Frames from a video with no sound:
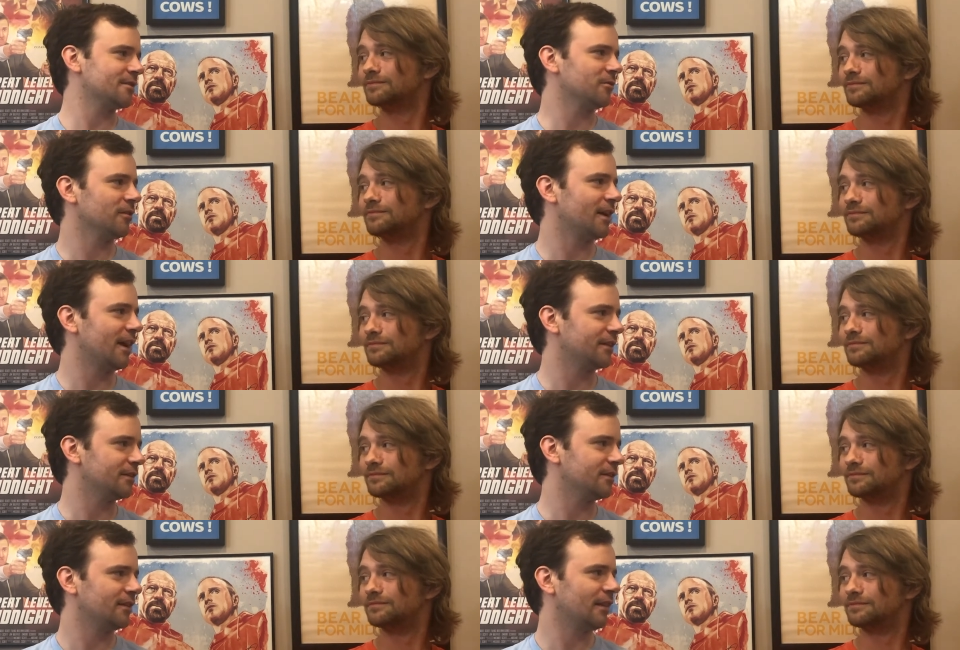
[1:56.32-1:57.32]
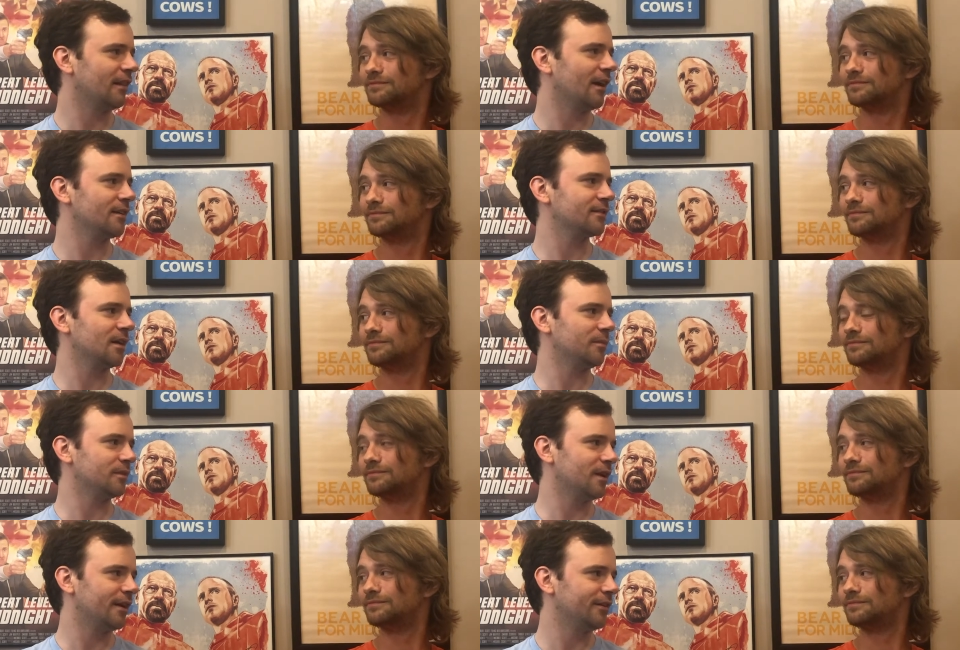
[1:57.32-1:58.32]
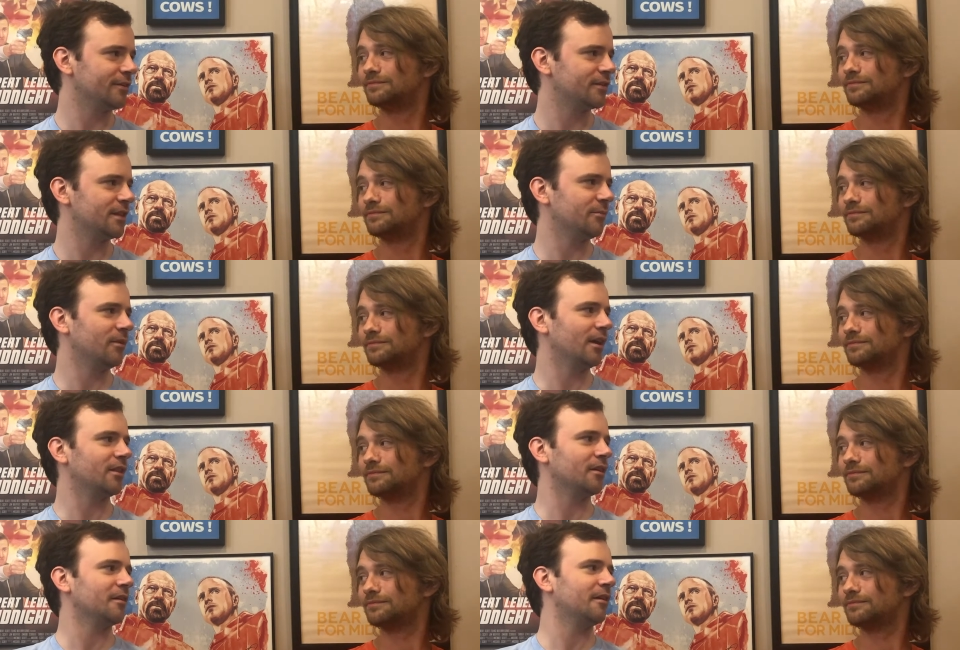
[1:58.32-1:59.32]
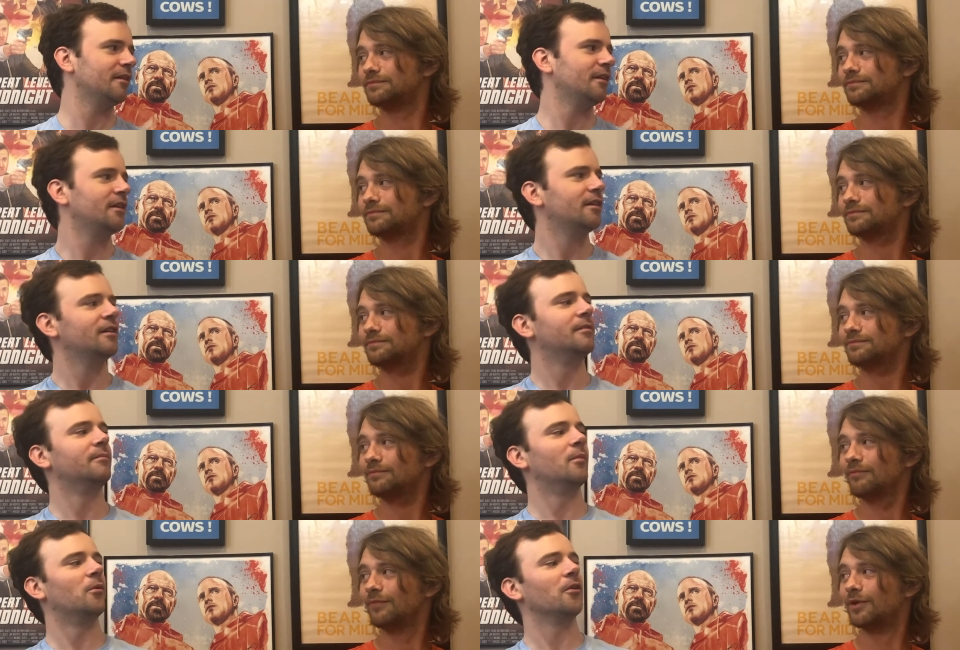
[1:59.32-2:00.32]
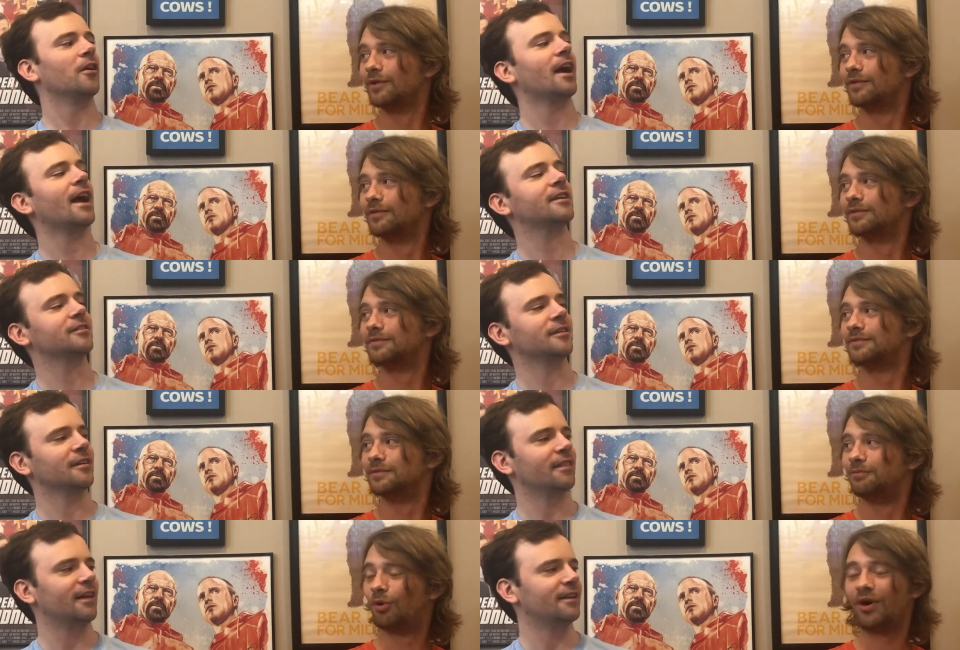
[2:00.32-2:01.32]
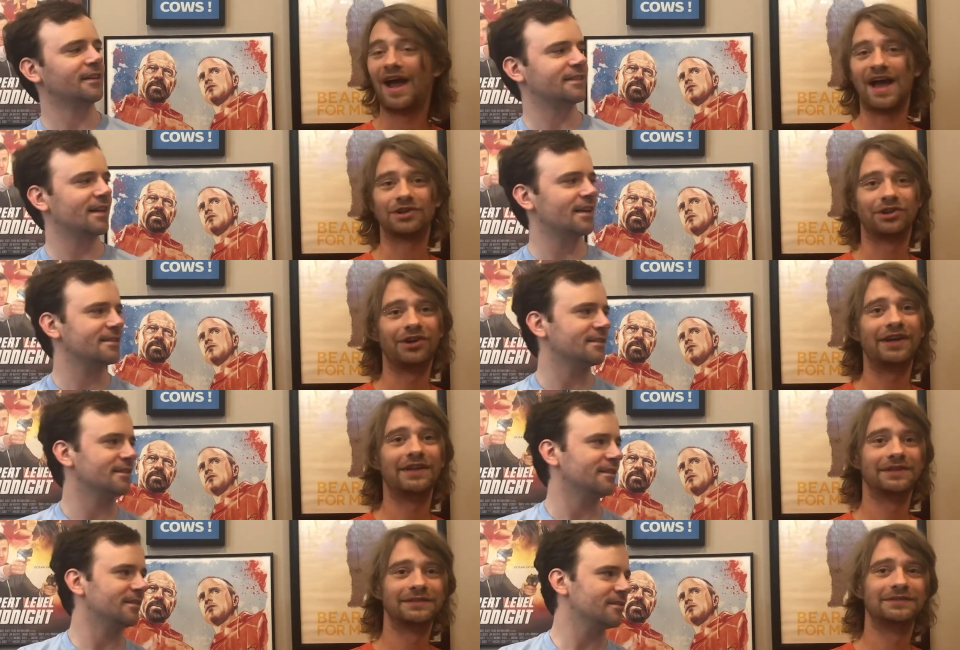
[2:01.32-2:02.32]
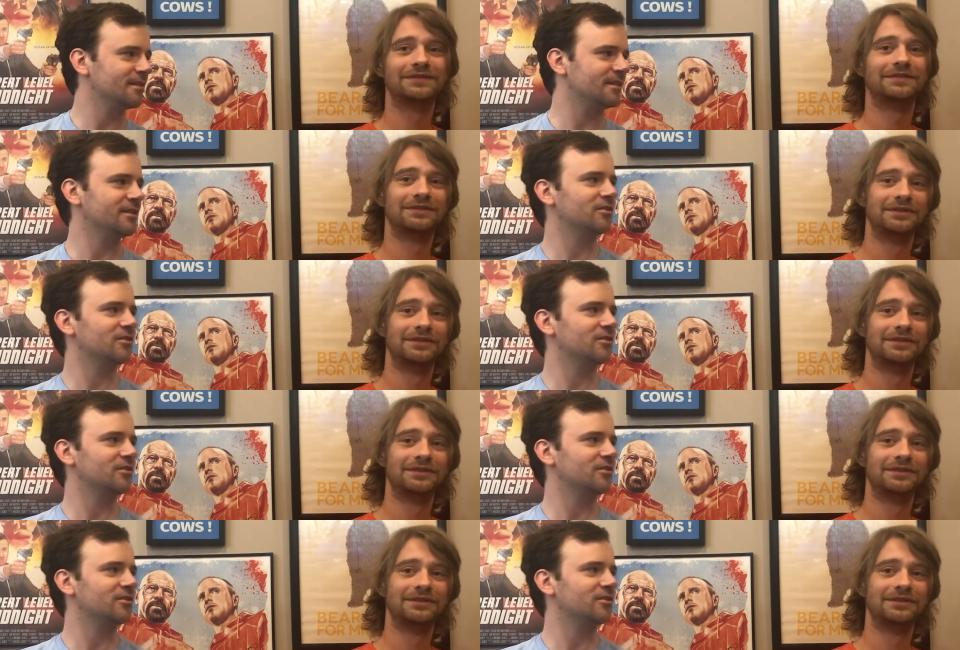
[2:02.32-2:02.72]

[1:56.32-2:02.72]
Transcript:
Speaker 1: or an actor. And then the last couple titles seem like they're more actor than more assassin, you know? So he's